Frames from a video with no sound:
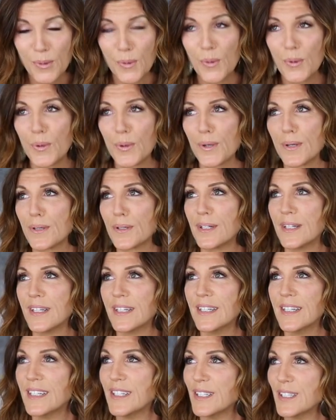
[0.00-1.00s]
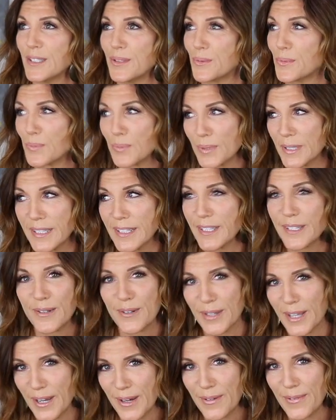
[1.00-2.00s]
or really
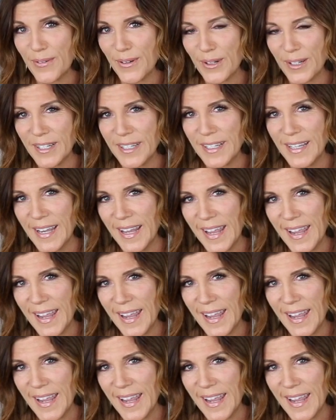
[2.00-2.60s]
don't care for it.